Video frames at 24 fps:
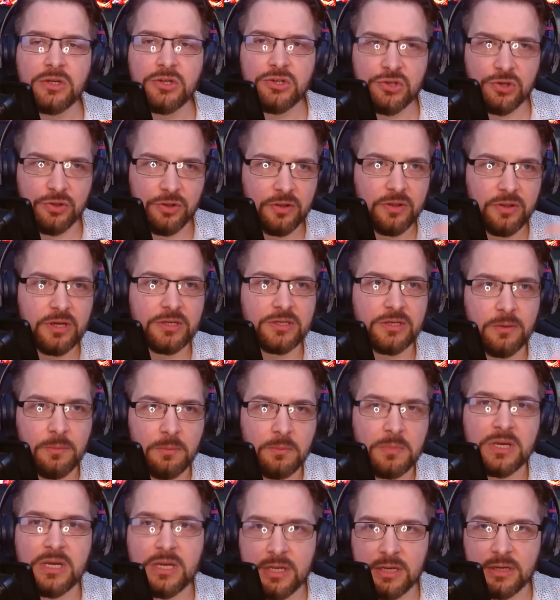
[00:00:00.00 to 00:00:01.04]
so that there's
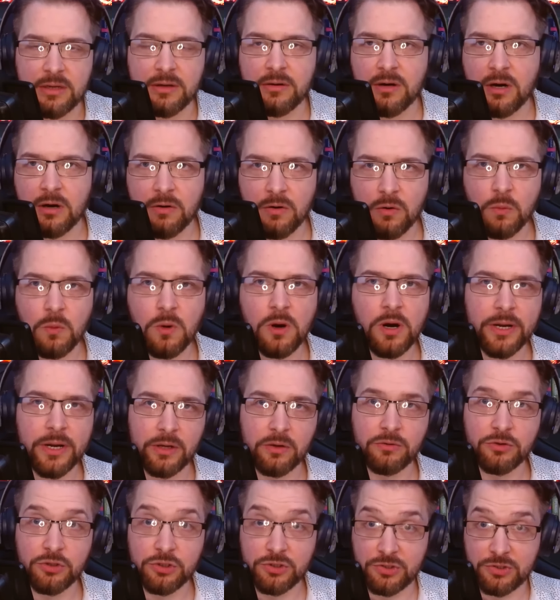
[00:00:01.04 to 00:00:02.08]
immediate ROI
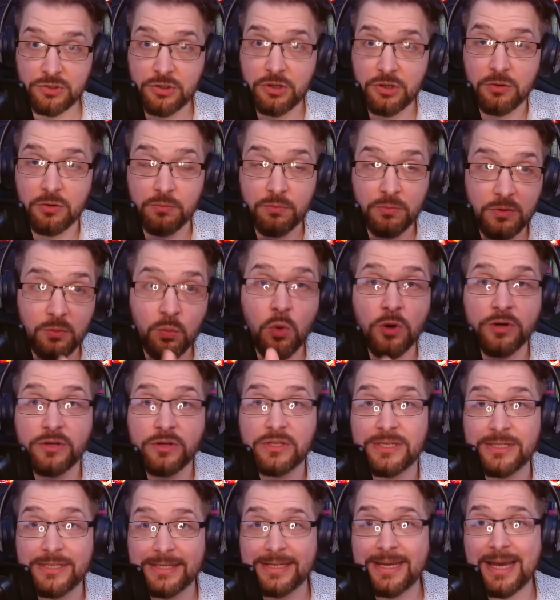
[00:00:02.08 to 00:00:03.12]
on just
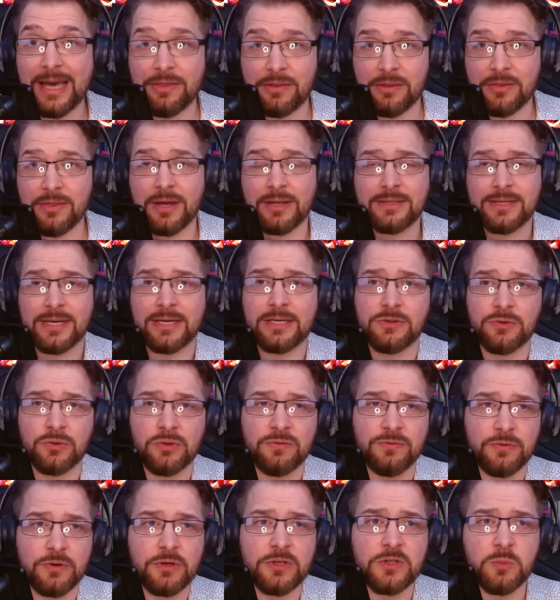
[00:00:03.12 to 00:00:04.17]
wanting to gather that data in the
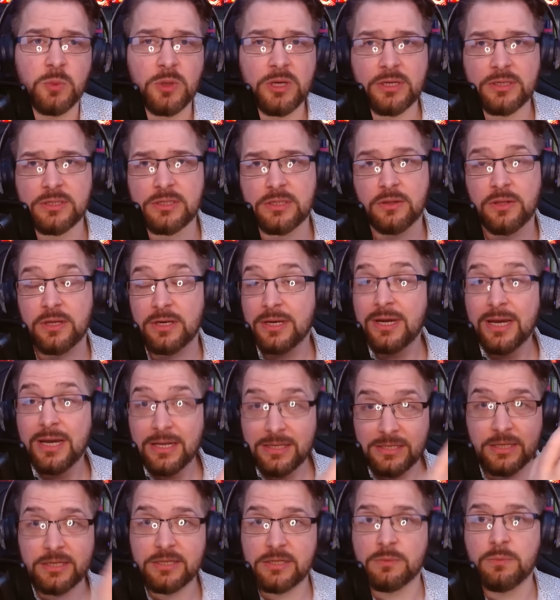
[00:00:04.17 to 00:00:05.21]
first place. So
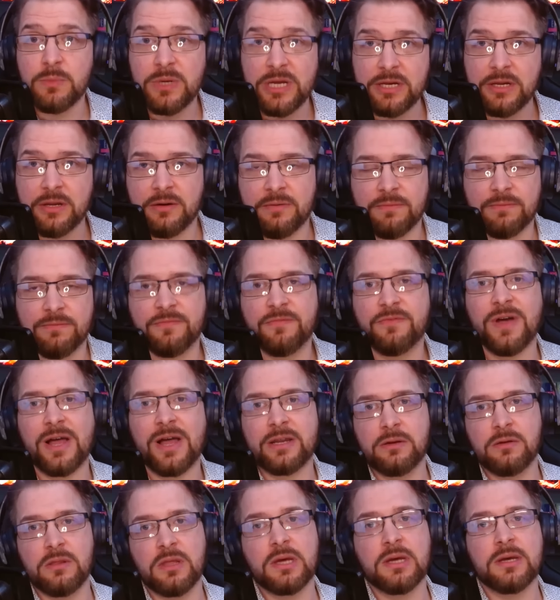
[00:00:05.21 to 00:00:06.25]
there's immediate
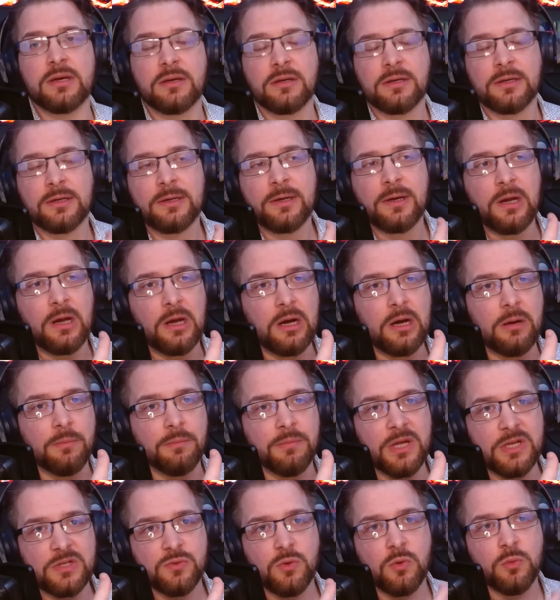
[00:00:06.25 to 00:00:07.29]
value there.
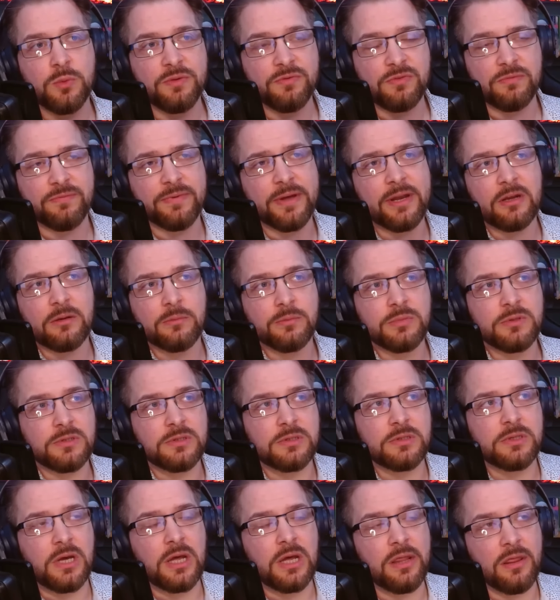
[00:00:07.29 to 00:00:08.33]
That's what we've developed,
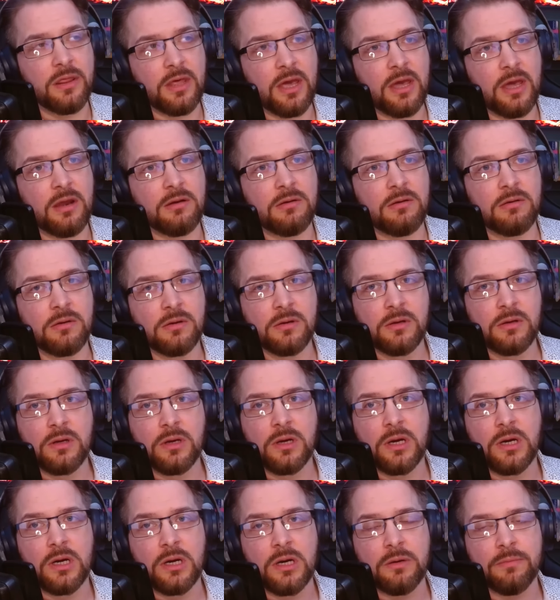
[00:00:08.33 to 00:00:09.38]
and then
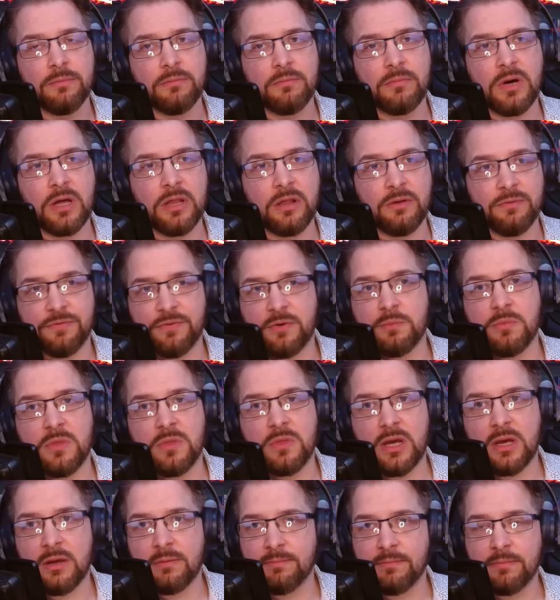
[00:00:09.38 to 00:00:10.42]
from
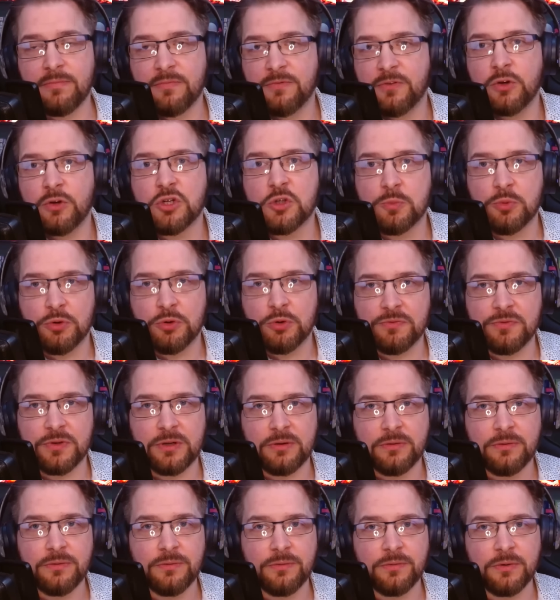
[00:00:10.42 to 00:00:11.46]
there, future proofing.
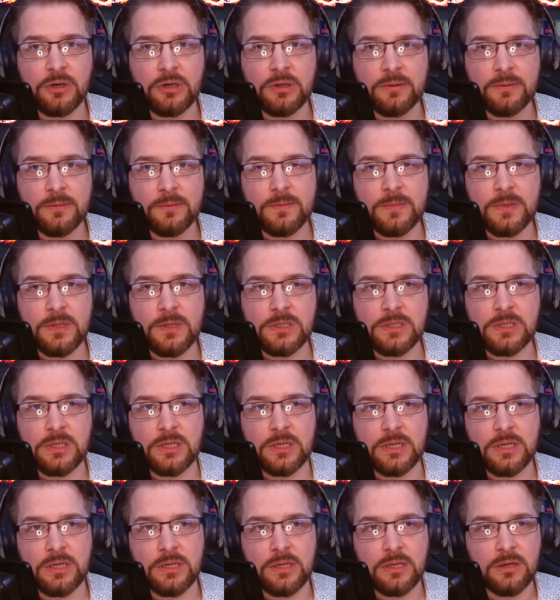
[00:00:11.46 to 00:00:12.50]
Right? It's like
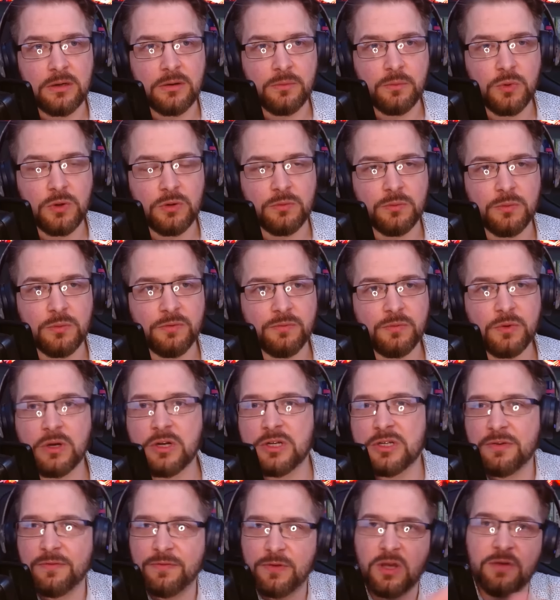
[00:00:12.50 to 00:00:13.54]
because
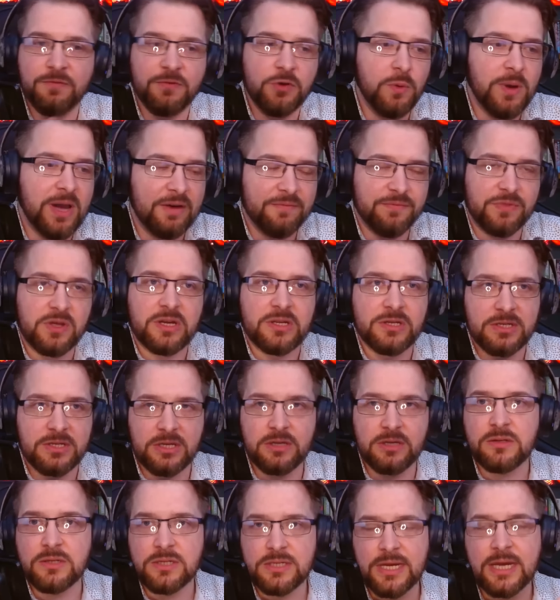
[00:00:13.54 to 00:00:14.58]
if you have that
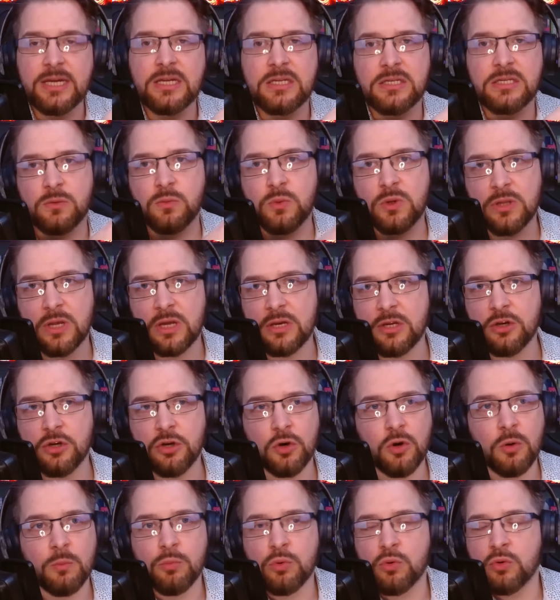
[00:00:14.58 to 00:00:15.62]
skills data, well, then you can
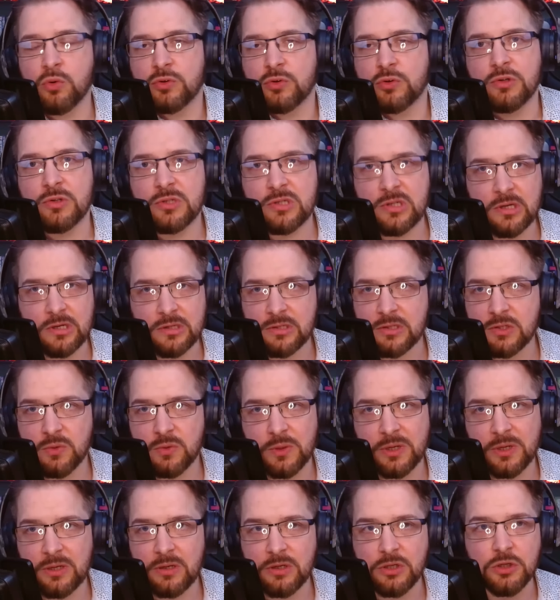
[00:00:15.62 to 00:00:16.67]
onboard new starters
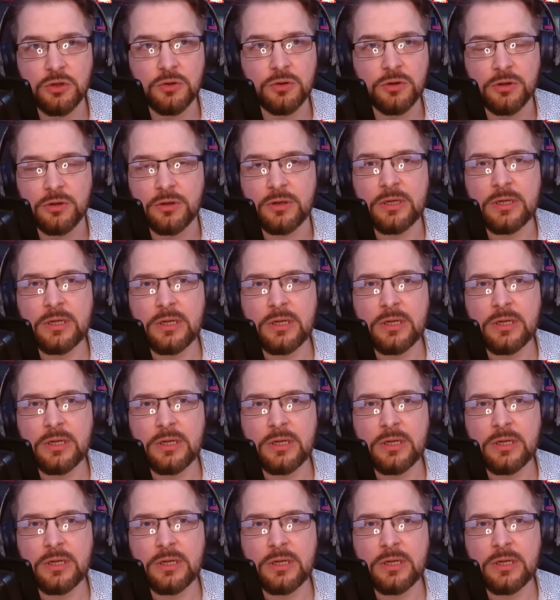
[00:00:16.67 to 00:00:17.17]
quicker. You can